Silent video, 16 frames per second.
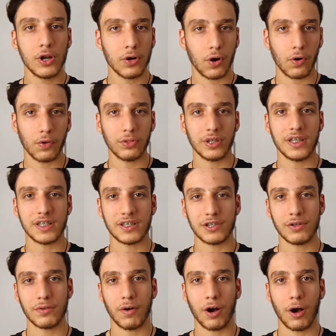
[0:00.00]
on these
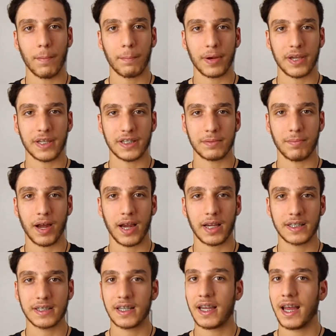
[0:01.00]
new ARM-based
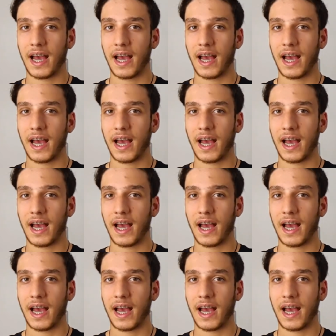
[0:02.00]
Macs,